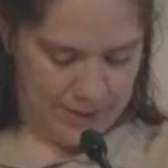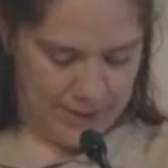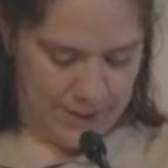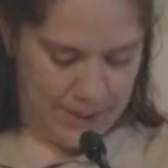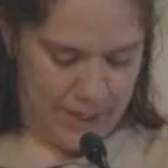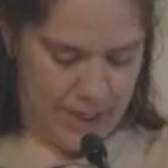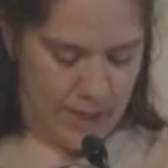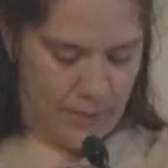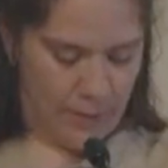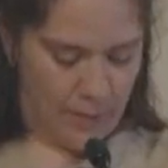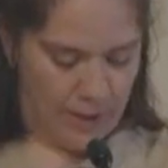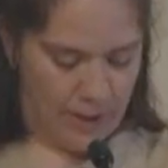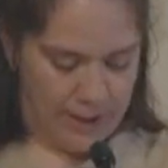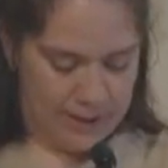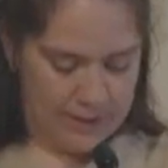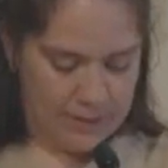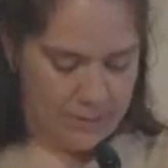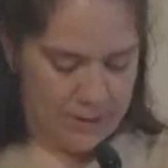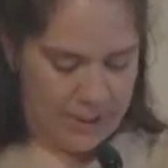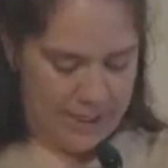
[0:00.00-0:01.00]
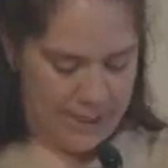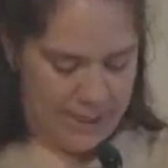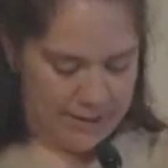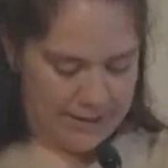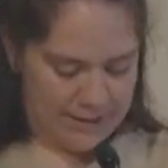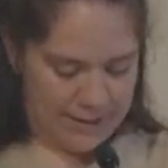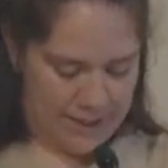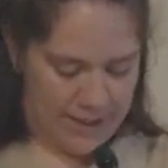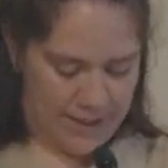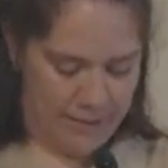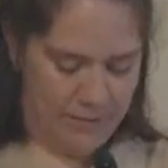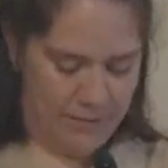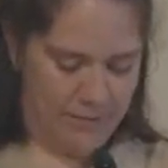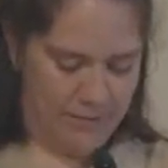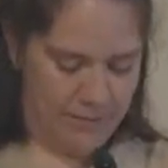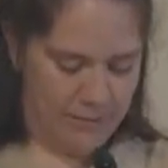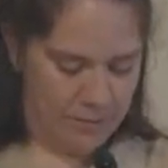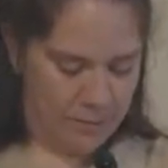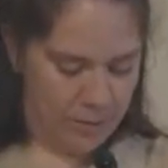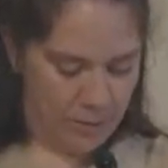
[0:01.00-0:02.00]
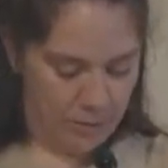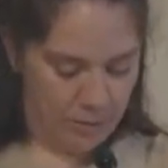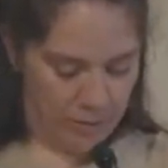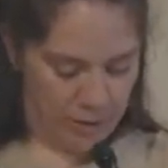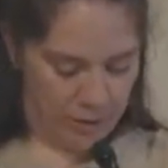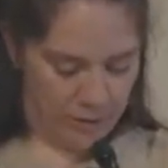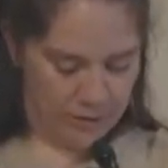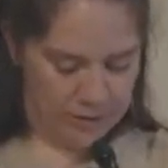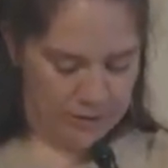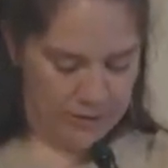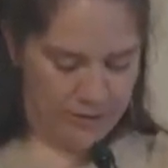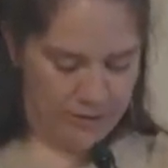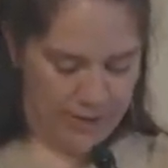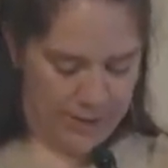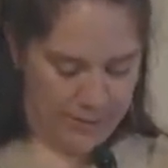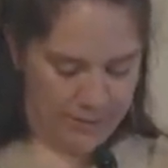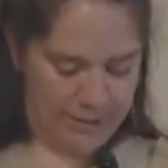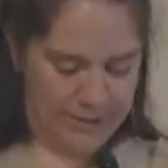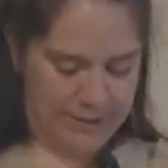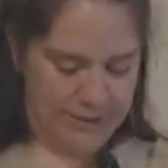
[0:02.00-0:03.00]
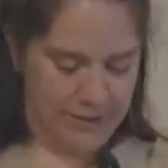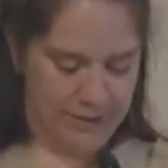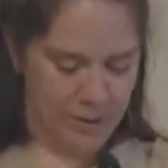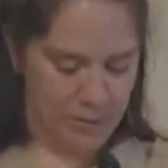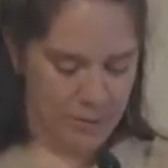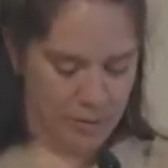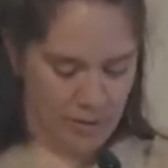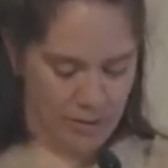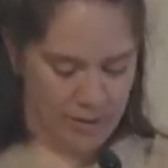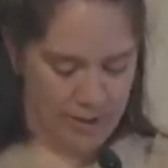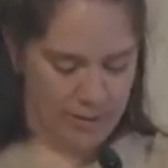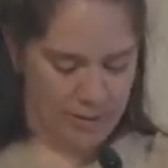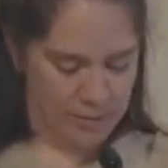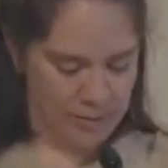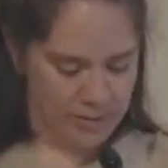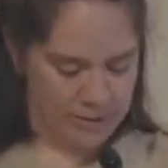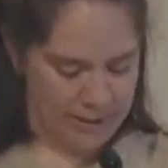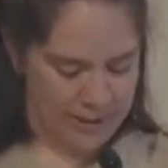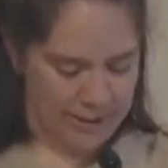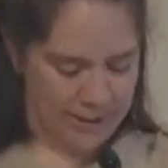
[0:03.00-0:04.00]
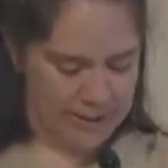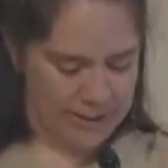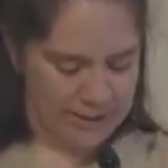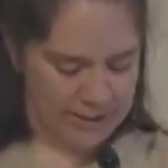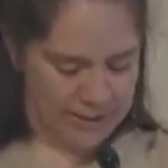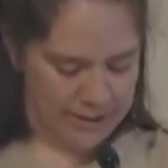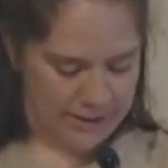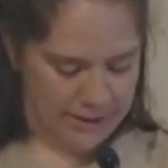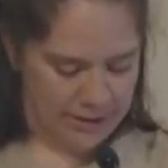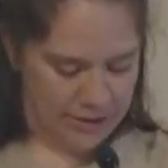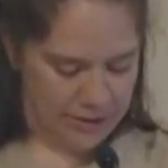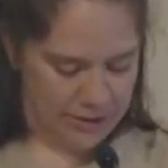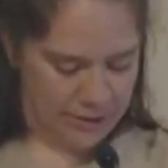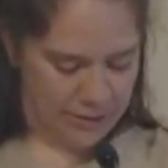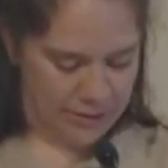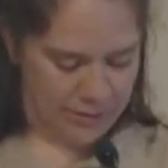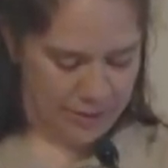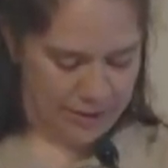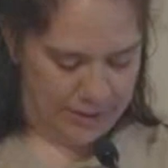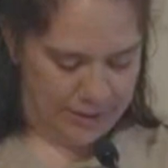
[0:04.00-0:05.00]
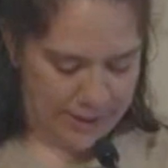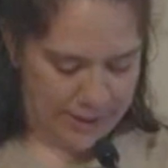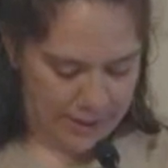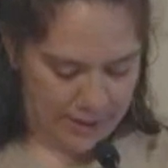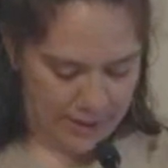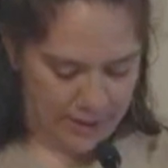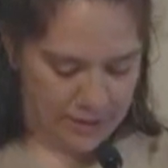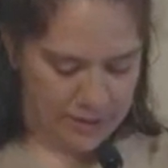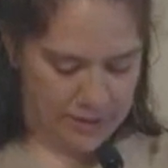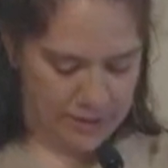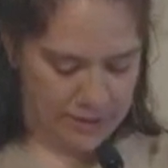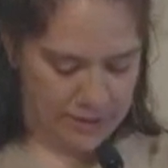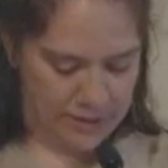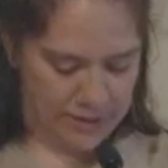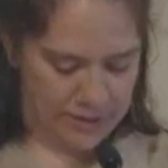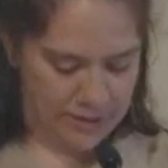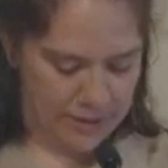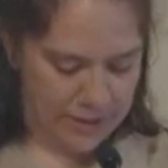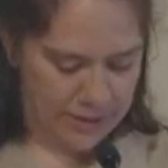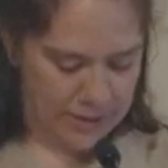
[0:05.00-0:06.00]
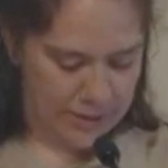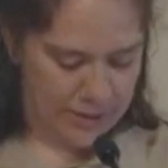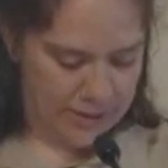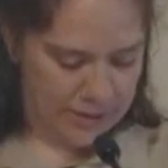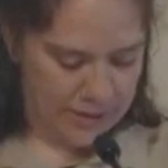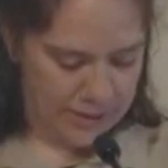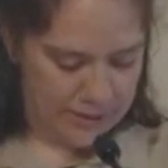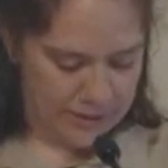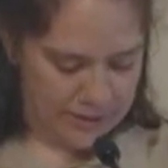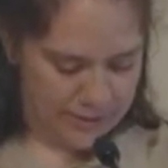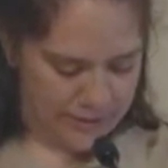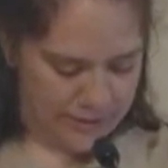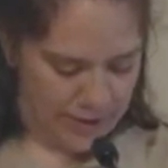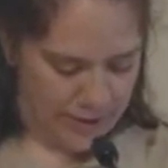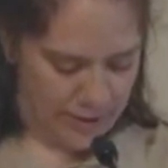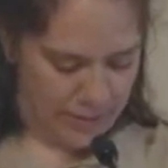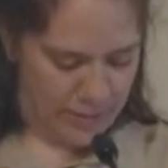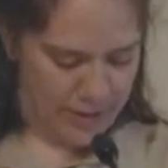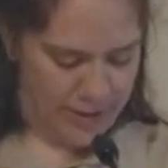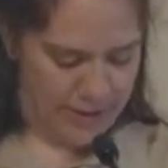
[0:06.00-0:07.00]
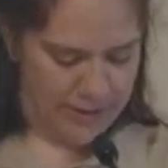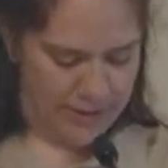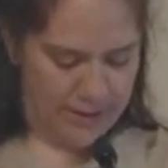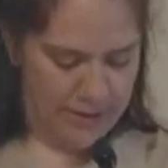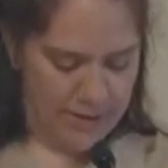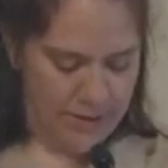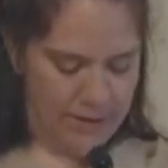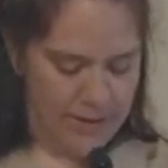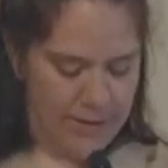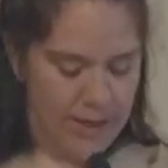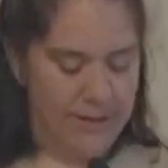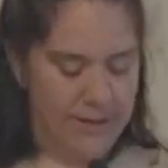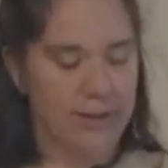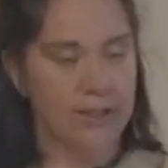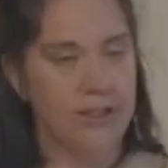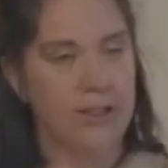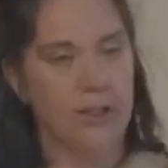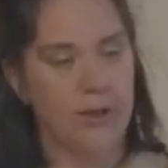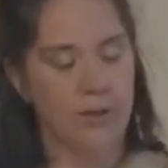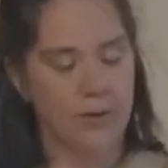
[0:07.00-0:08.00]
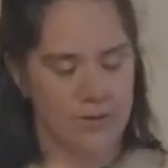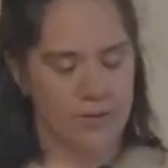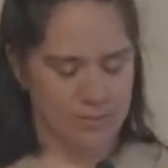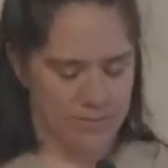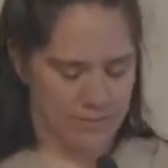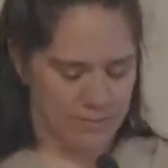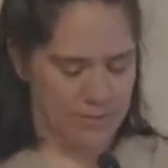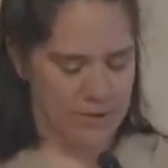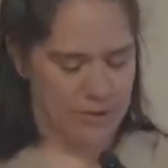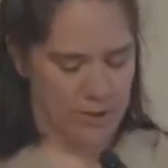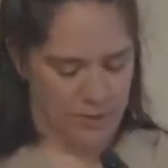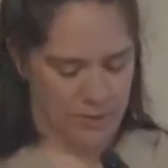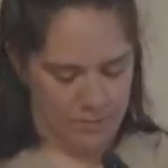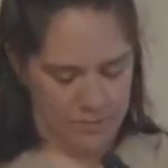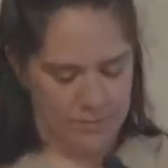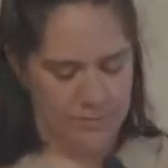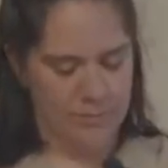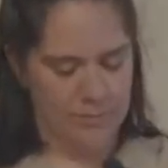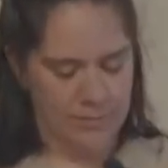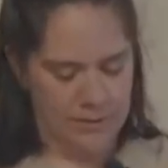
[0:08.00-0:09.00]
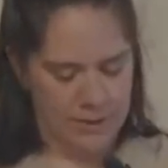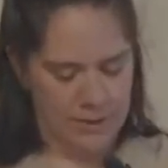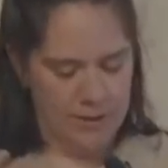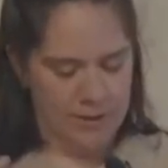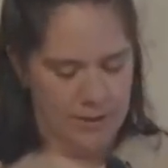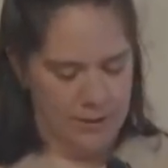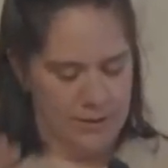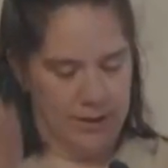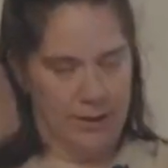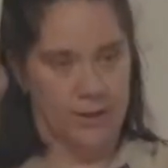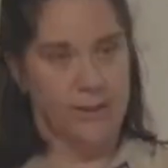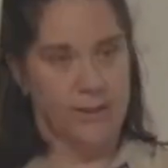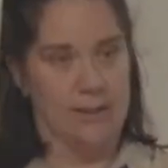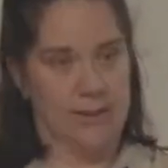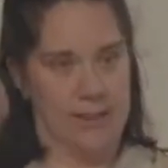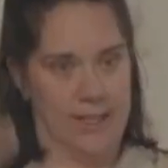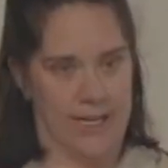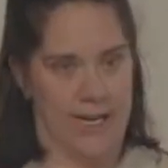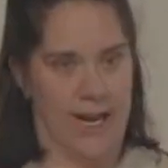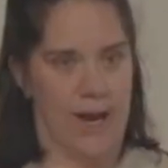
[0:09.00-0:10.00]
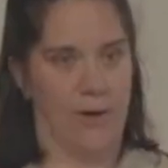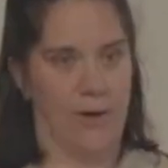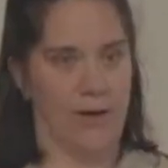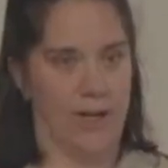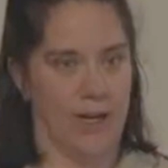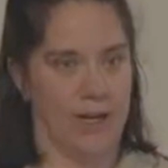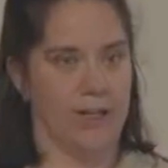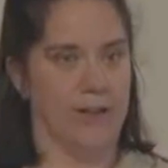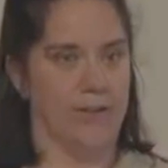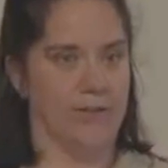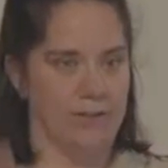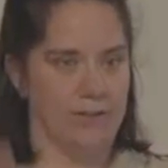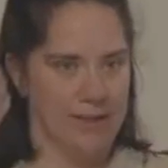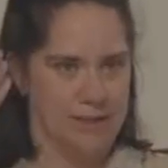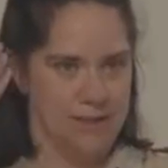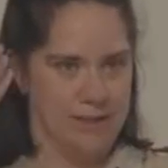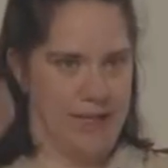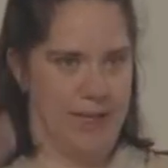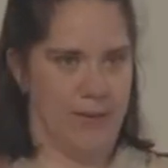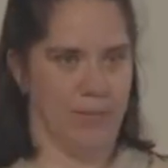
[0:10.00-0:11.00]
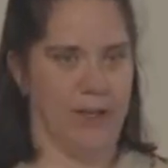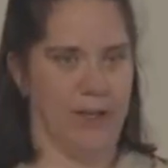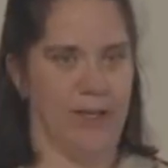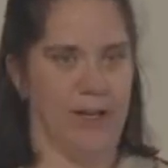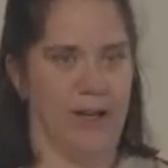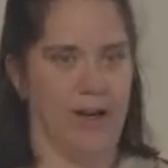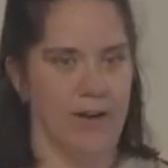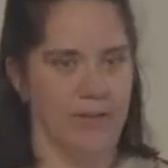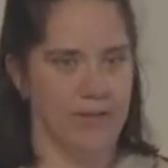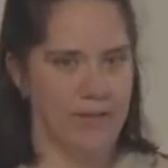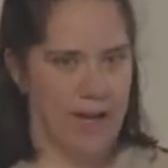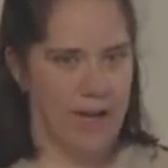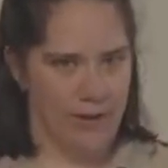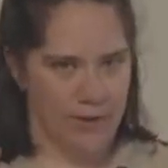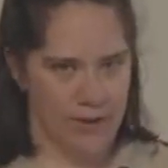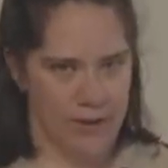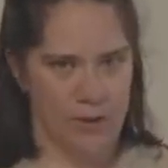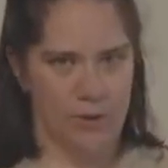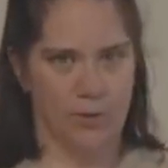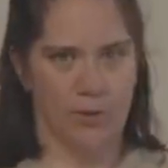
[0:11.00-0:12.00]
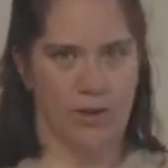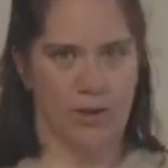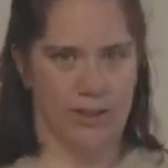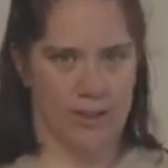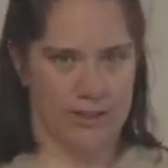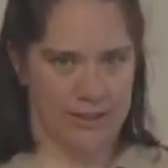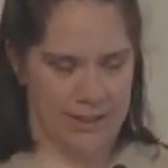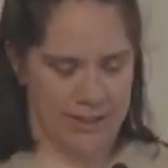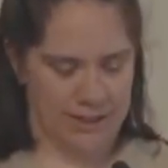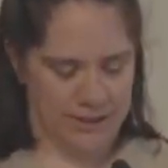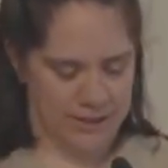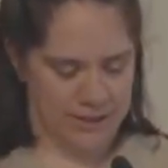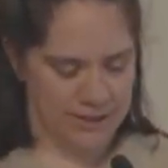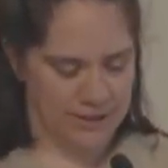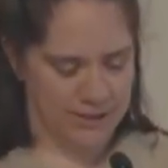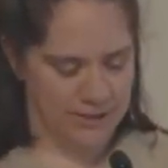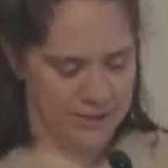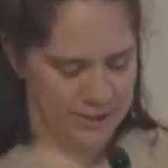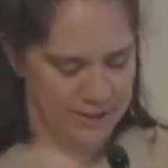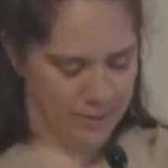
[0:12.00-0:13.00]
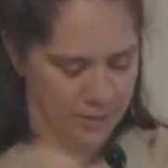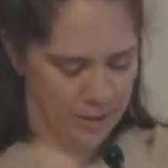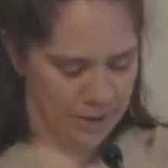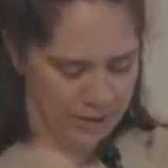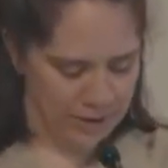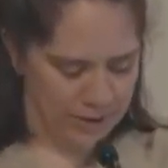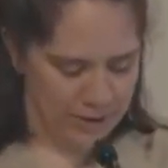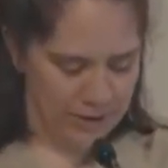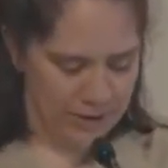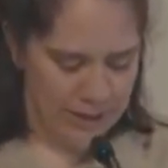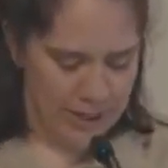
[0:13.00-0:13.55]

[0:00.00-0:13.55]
and whereas BSA promotes family-centered programs related to leadership and character development, so there it's laid out kind of the statement of how the two organizations are similar,